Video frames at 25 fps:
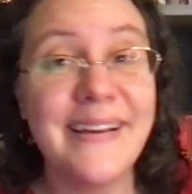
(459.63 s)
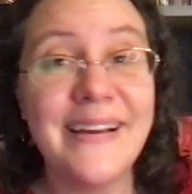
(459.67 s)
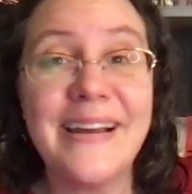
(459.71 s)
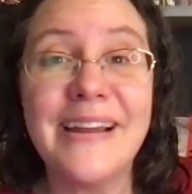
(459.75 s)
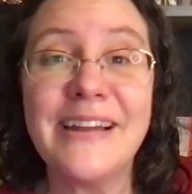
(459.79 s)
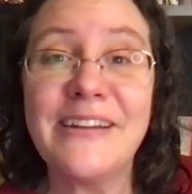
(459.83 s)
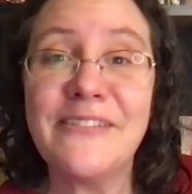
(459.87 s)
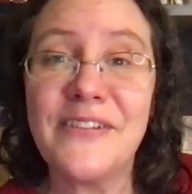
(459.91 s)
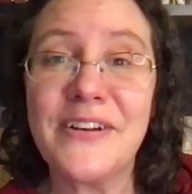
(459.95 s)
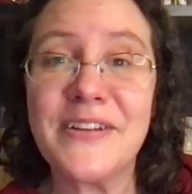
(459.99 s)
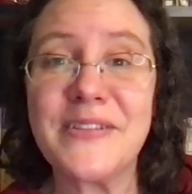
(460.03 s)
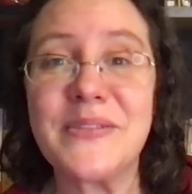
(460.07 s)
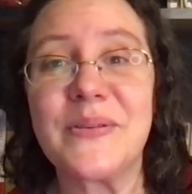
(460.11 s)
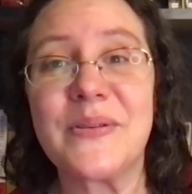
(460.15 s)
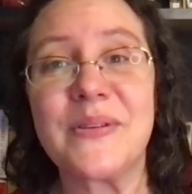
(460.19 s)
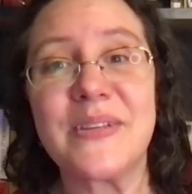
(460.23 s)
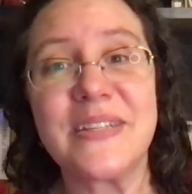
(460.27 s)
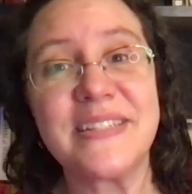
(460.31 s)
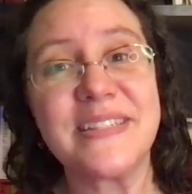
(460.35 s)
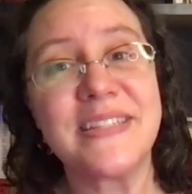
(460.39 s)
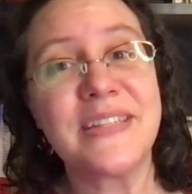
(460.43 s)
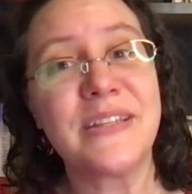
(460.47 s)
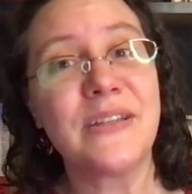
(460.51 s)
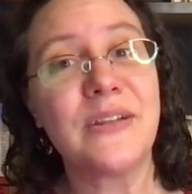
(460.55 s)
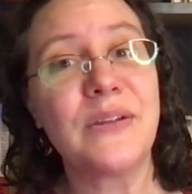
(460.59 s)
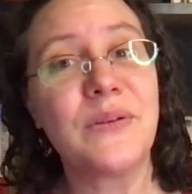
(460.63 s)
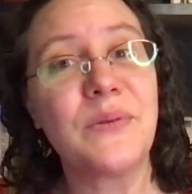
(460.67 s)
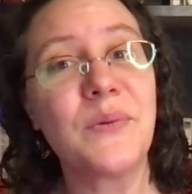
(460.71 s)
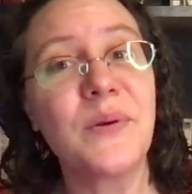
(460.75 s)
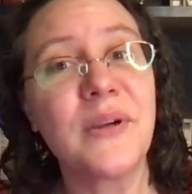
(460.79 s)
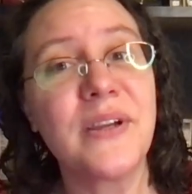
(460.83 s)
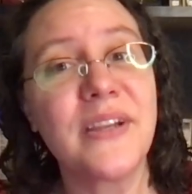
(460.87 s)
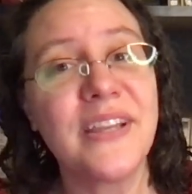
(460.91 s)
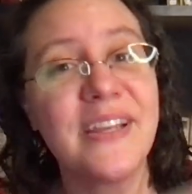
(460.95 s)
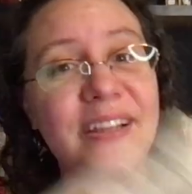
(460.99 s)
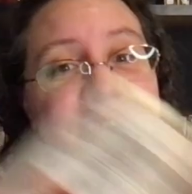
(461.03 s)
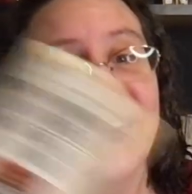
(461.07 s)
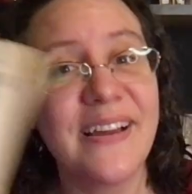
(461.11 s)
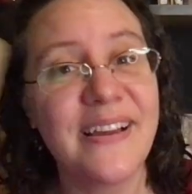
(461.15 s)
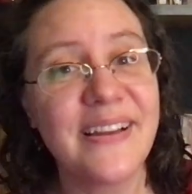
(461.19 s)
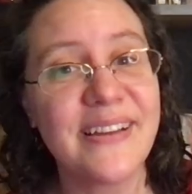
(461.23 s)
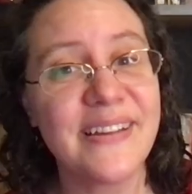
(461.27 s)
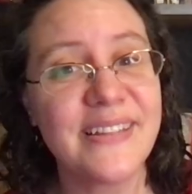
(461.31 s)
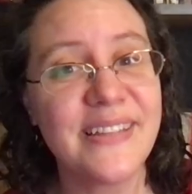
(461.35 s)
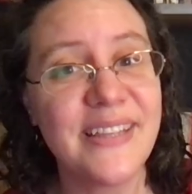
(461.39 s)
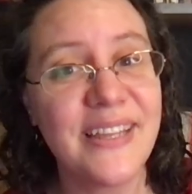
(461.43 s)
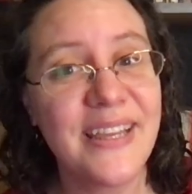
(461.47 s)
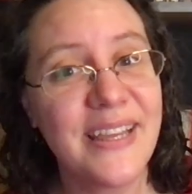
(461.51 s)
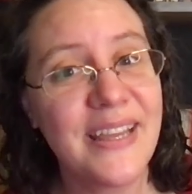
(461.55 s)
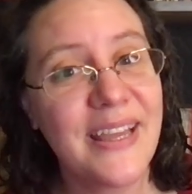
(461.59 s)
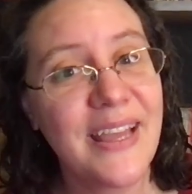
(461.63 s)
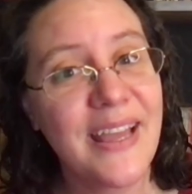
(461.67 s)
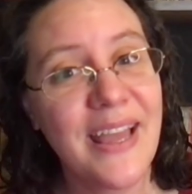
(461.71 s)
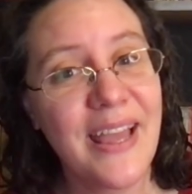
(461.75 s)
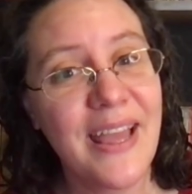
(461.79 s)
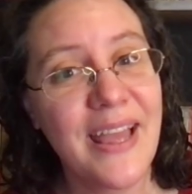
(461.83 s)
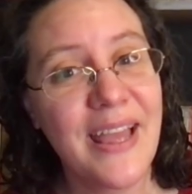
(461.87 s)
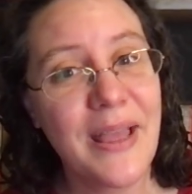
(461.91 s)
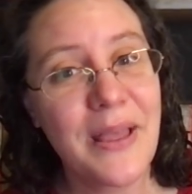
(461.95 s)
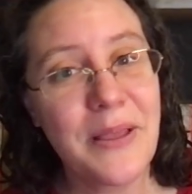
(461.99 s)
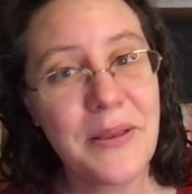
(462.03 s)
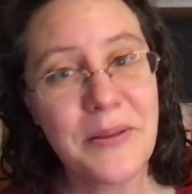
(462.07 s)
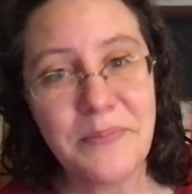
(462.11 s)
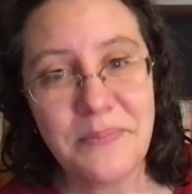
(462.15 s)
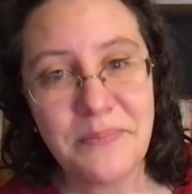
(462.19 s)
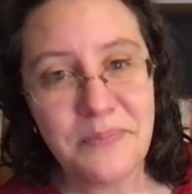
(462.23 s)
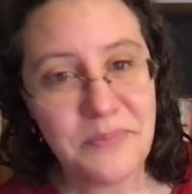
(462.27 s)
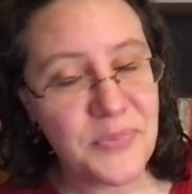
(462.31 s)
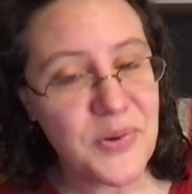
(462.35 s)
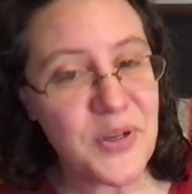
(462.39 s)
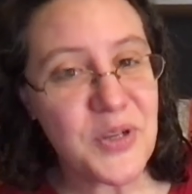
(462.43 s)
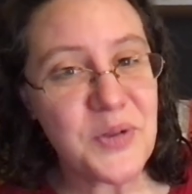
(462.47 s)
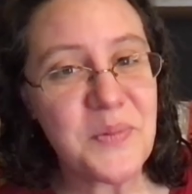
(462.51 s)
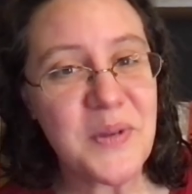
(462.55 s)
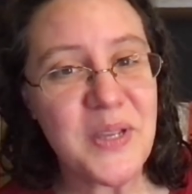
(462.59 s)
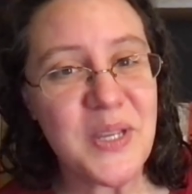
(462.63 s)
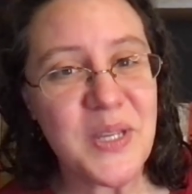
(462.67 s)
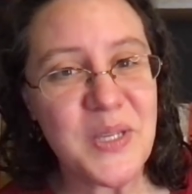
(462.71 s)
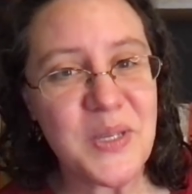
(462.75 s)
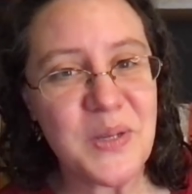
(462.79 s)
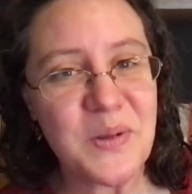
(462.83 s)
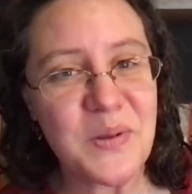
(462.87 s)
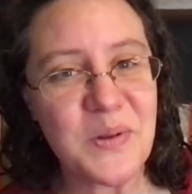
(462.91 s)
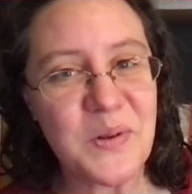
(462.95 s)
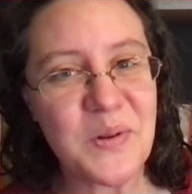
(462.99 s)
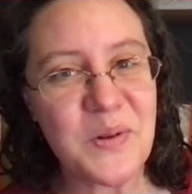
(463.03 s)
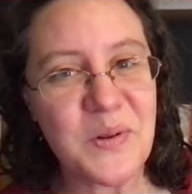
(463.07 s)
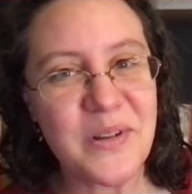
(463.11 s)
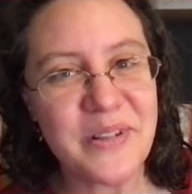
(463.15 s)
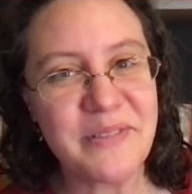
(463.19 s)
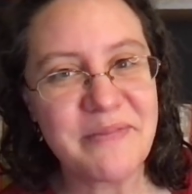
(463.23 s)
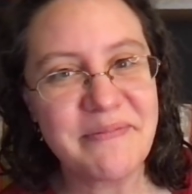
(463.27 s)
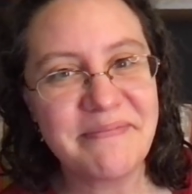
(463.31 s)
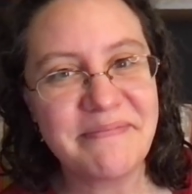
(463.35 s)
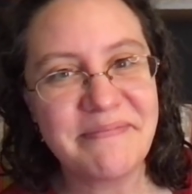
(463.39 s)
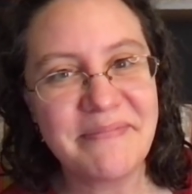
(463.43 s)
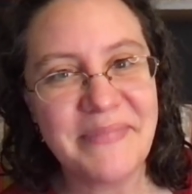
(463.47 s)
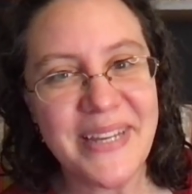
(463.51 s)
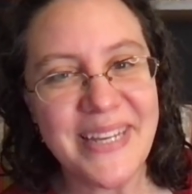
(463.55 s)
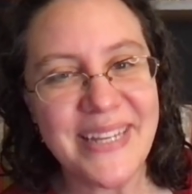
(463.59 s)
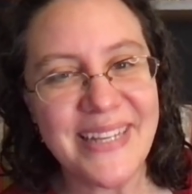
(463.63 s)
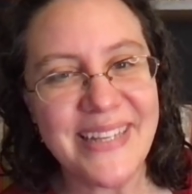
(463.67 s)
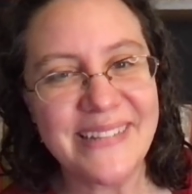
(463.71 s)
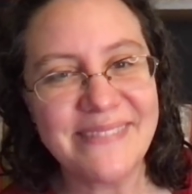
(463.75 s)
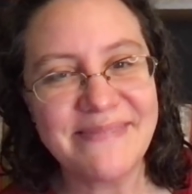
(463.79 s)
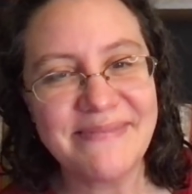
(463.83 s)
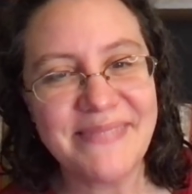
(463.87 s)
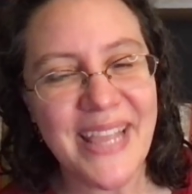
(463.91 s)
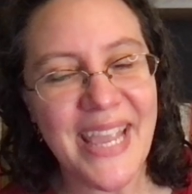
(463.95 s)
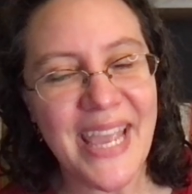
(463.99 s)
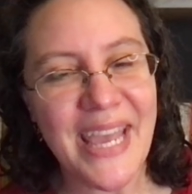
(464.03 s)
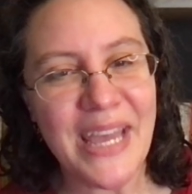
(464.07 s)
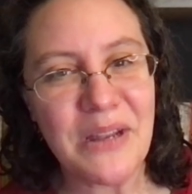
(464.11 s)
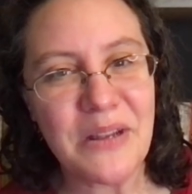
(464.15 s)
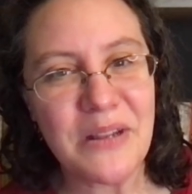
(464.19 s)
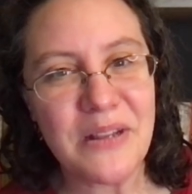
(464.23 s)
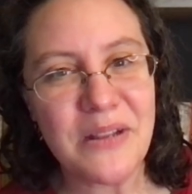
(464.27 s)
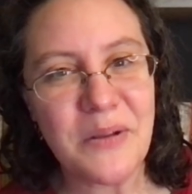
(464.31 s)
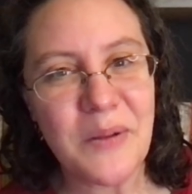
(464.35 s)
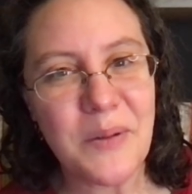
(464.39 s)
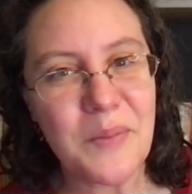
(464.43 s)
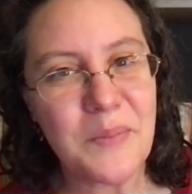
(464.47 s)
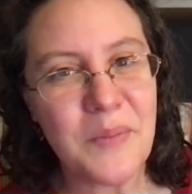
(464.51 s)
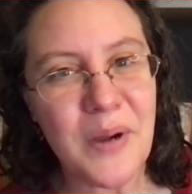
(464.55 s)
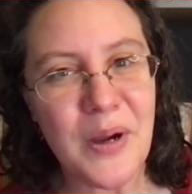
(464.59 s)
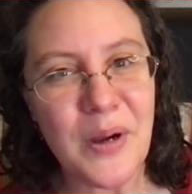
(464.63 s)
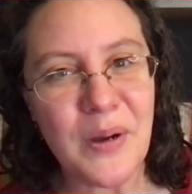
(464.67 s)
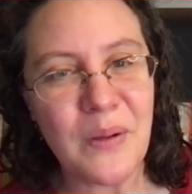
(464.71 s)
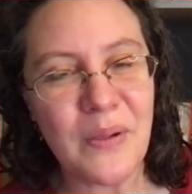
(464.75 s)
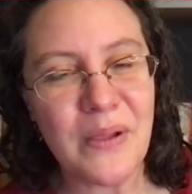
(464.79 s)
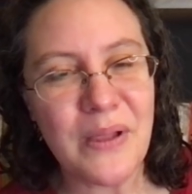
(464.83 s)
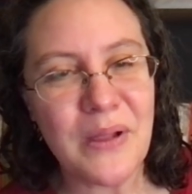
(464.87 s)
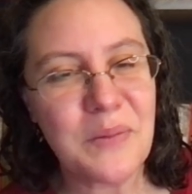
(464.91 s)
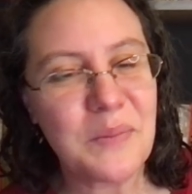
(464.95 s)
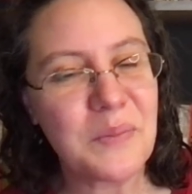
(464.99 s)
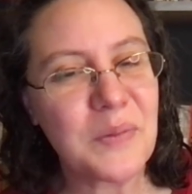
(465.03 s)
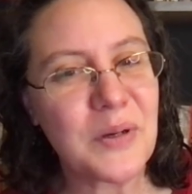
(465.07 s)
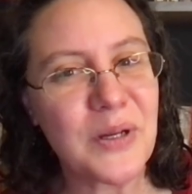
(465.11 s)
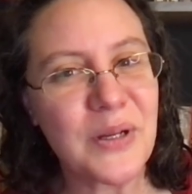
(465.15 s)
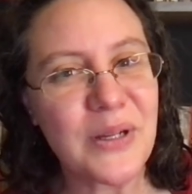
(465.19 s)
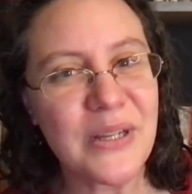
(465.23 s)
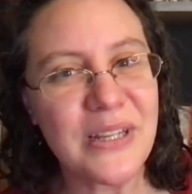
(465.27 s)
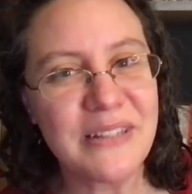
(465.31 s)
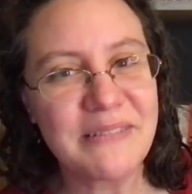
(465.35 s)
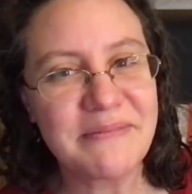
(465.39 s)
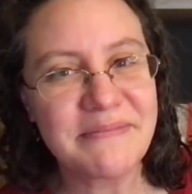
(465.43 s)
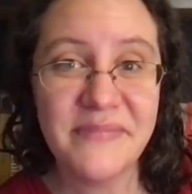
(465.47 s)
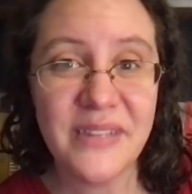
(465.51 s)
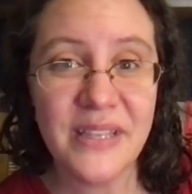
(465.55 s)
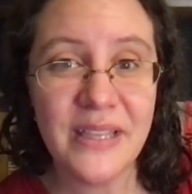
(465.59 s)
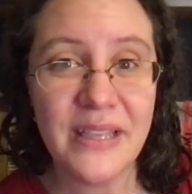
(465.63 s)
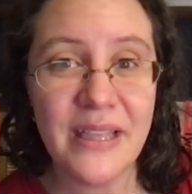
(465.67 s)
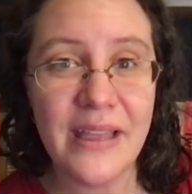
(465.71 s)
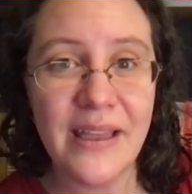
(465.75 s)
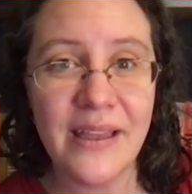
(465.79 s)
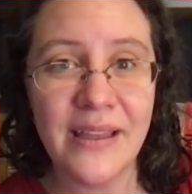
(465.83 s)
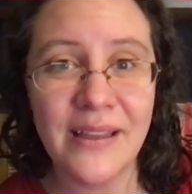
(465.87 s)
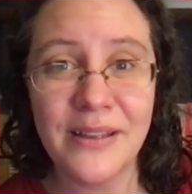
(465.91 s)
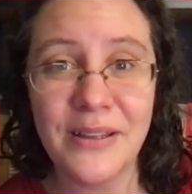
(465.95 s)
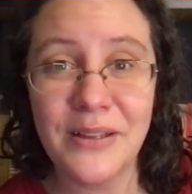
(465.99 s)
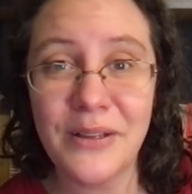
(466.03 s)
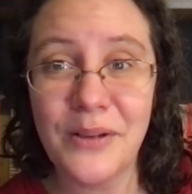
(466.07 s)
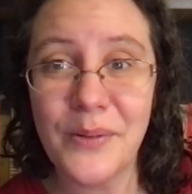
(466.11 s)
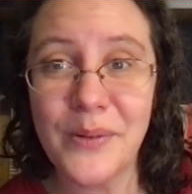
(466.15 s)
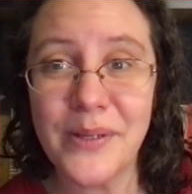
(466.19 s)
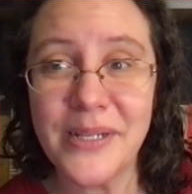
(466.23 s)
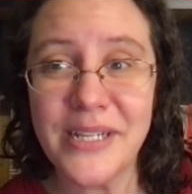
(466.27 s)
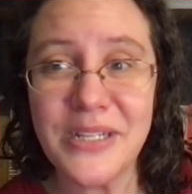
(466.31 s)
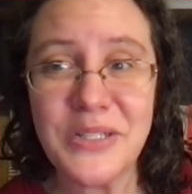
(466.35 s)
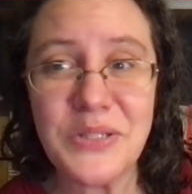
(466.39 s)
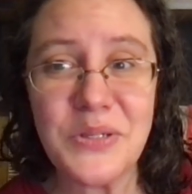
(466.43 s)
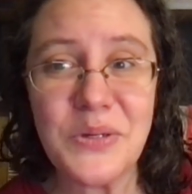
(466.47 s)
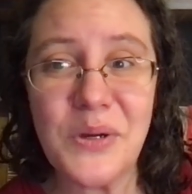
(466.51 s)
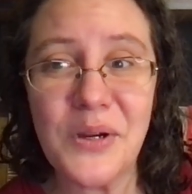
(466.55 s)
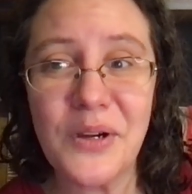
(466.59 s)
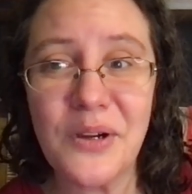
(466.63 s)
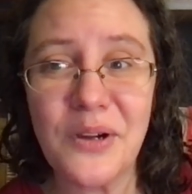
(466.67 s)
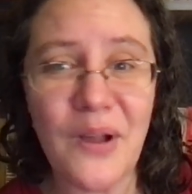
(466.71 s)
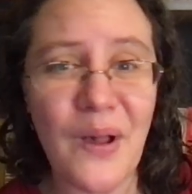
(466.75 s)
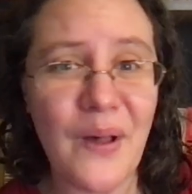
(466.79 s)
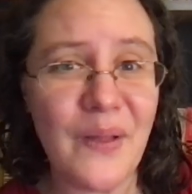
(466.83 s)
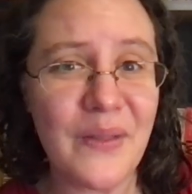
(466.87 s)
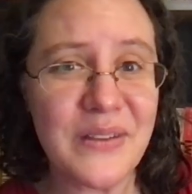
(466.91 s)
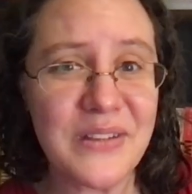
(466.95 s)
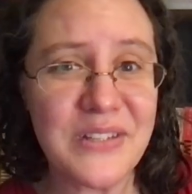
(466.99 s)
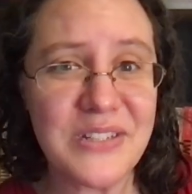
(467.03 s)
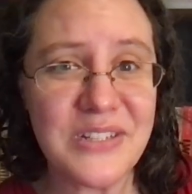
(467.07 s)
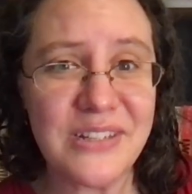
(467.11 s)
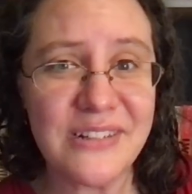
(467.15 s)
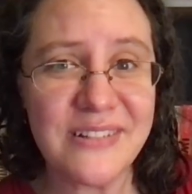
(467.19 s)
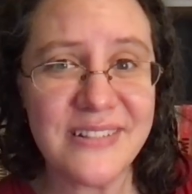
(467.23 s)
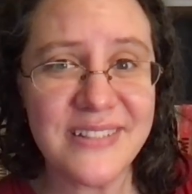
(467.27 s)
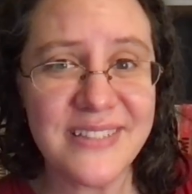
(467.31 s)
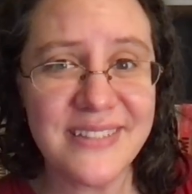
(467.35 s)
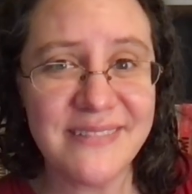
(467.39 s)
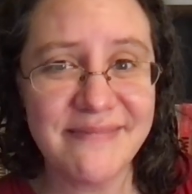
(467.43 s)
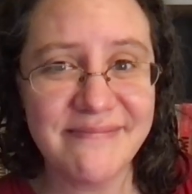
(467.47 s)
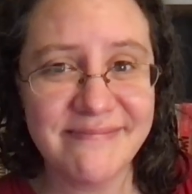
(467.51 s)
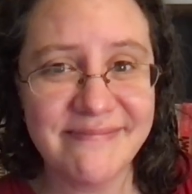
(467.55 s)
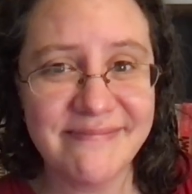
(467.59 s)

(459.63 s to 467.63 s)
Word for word: I have also continued working on Bring Me a Unicorn by Anne Morrow Lindbergh, uh, going into her college years.